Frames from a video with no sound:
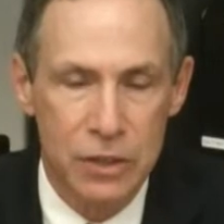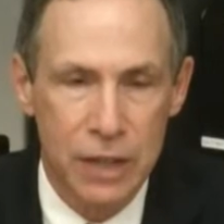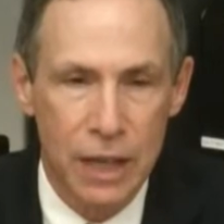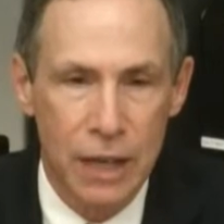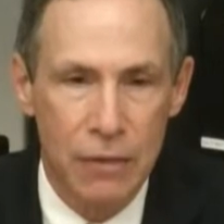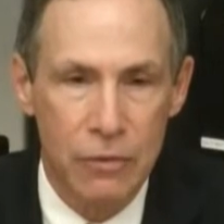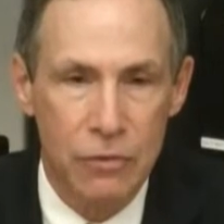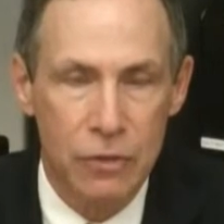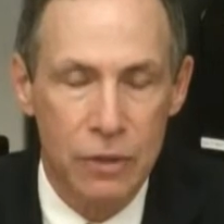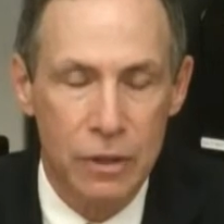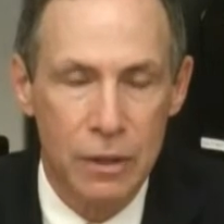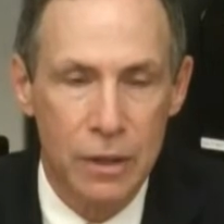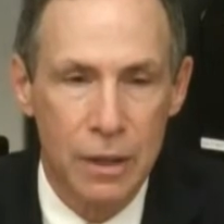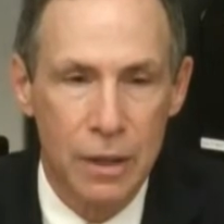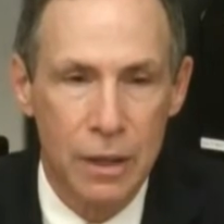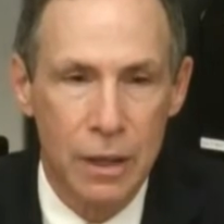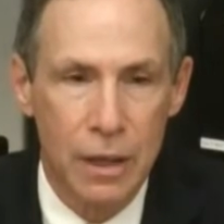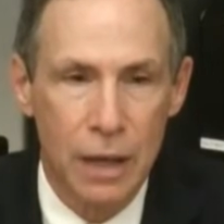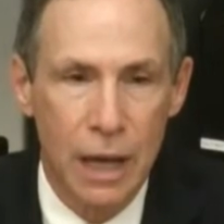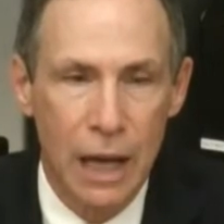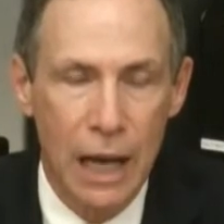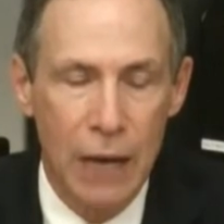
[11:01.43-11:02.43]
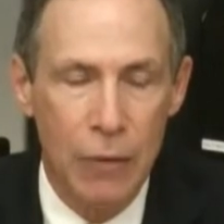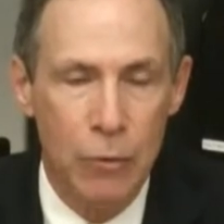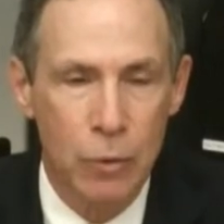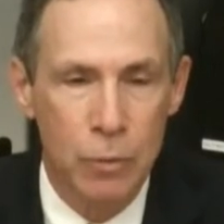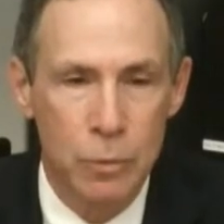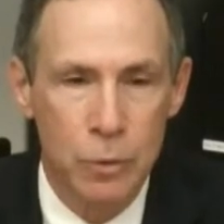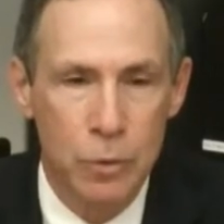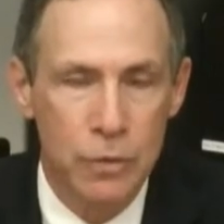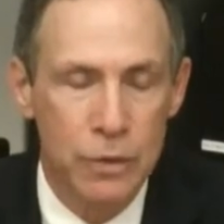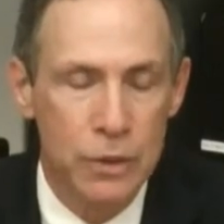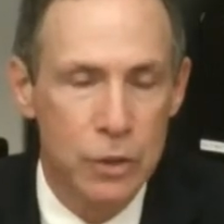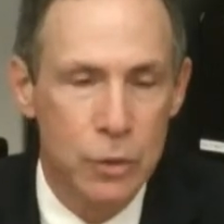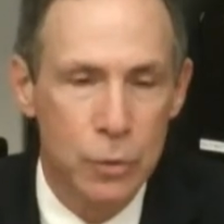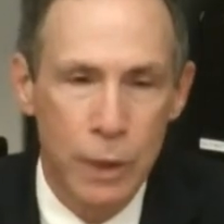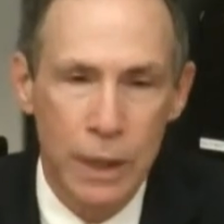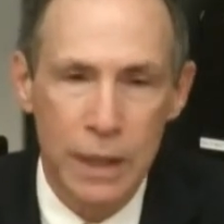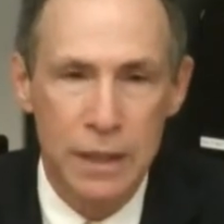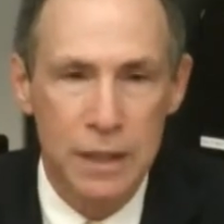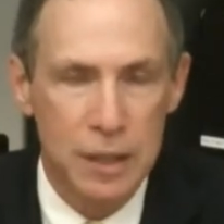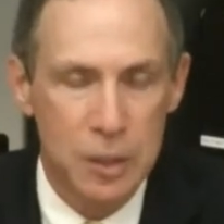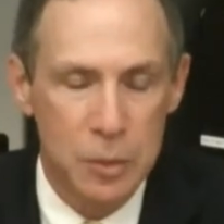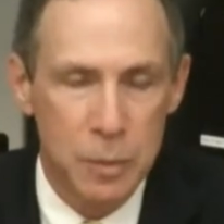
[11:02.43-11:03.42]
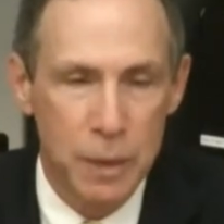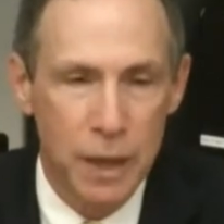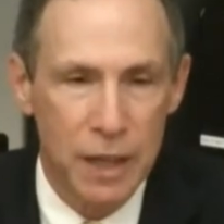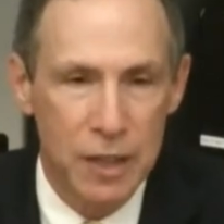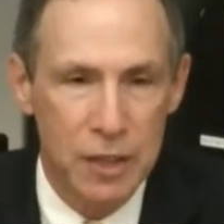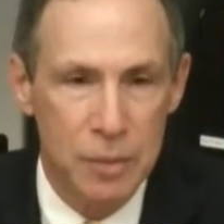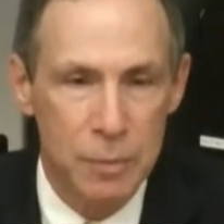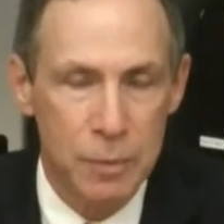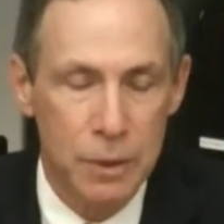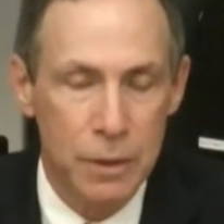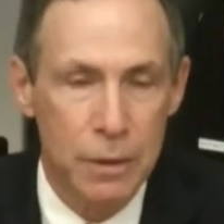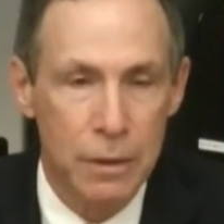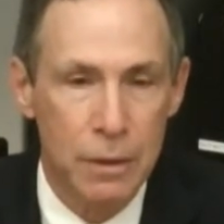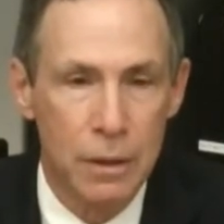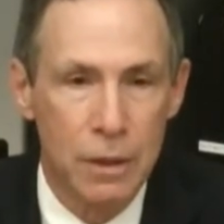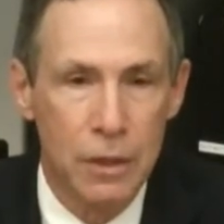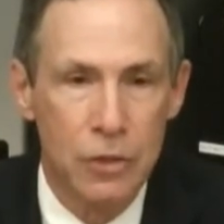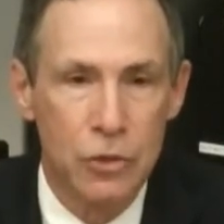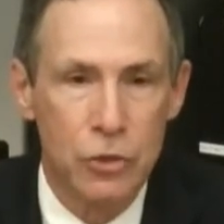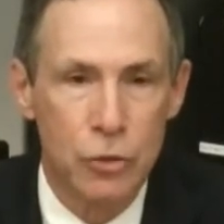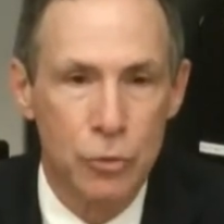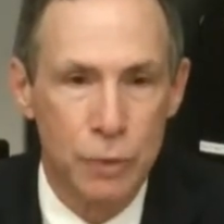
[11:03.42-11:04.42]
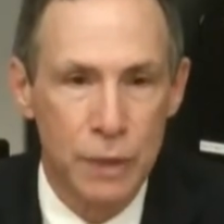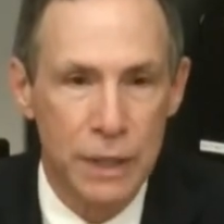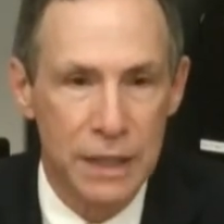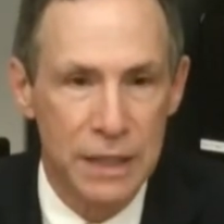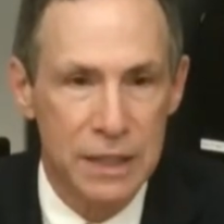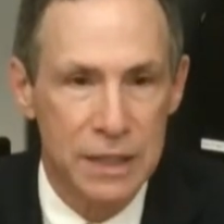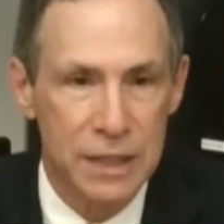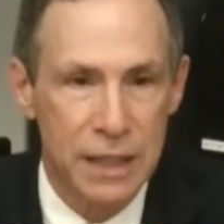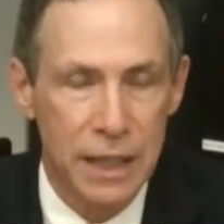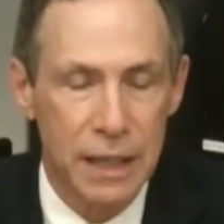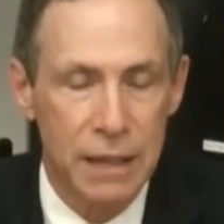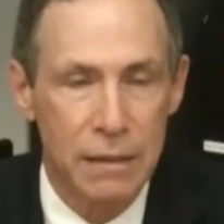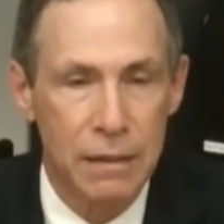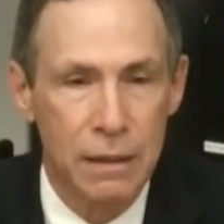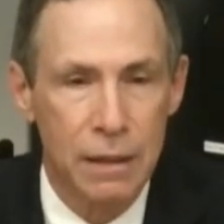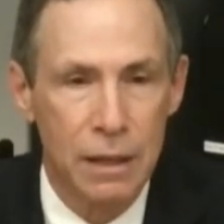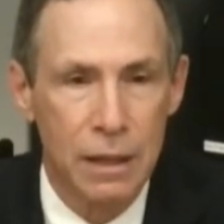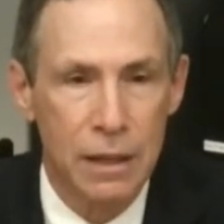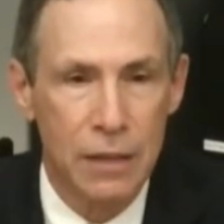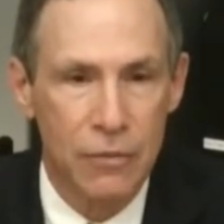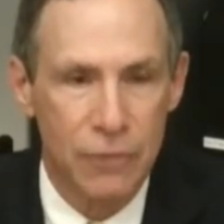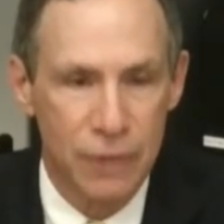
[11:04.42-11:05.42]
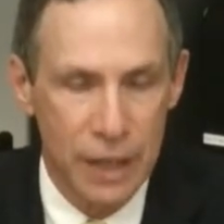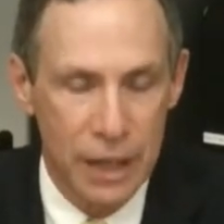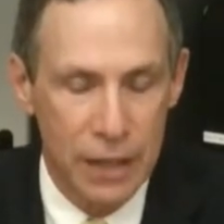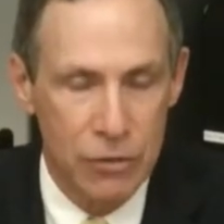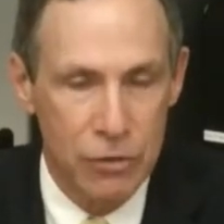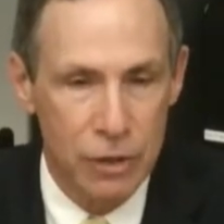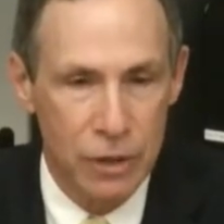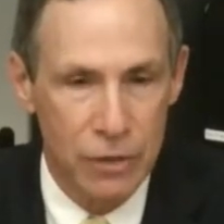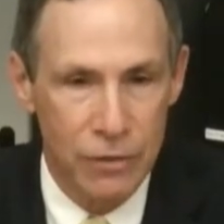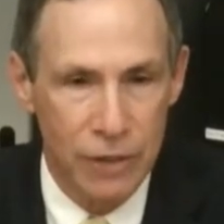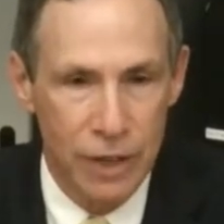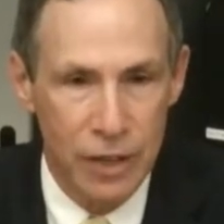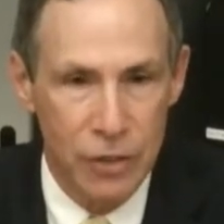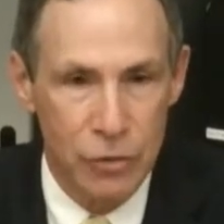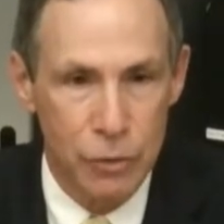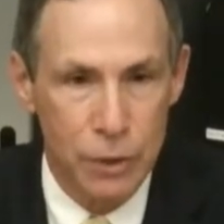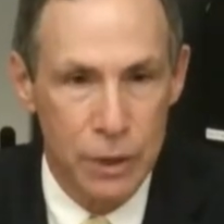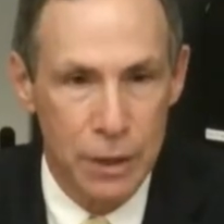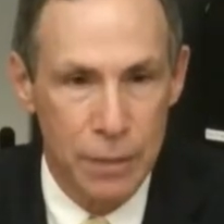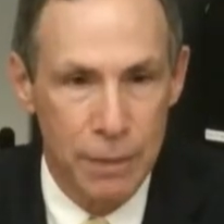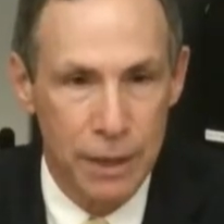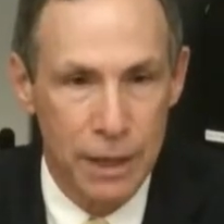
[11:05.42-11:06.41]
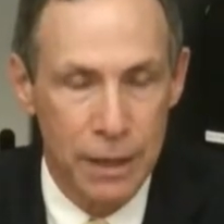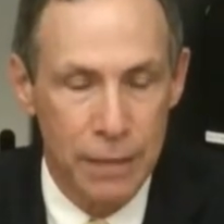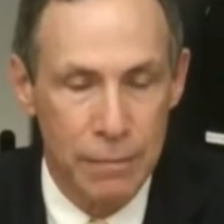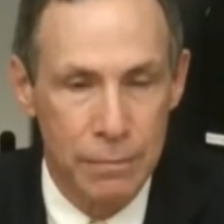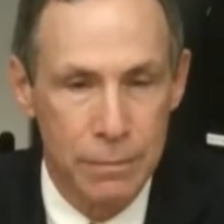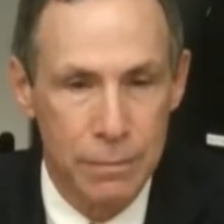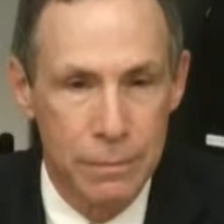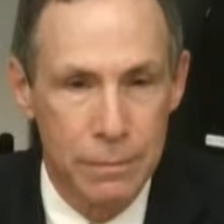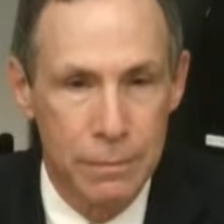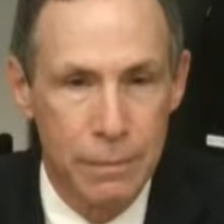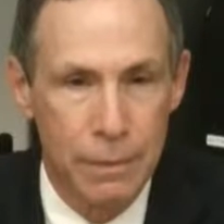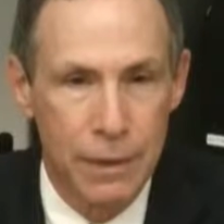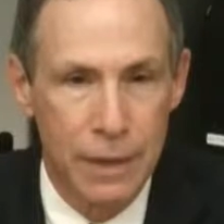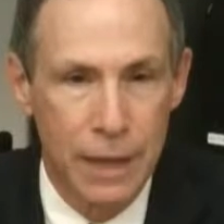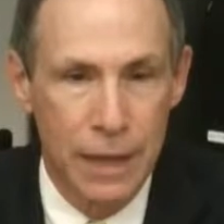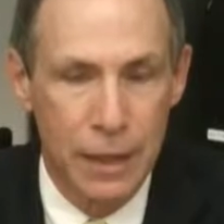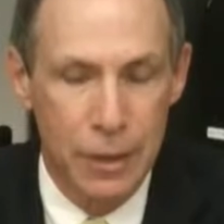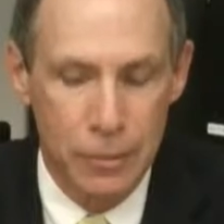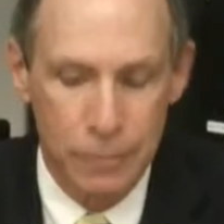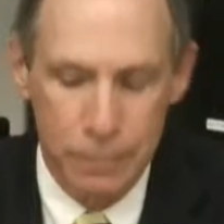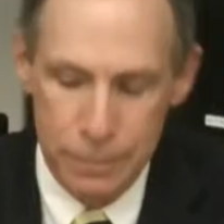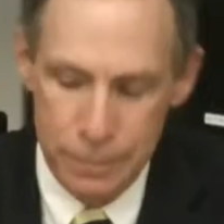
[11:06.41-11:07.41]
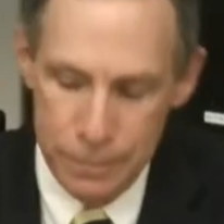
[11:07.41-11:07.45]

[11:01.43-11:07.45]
council, I will move as quickly as possible to reinstate the Financial Advisory Committee. Thank you.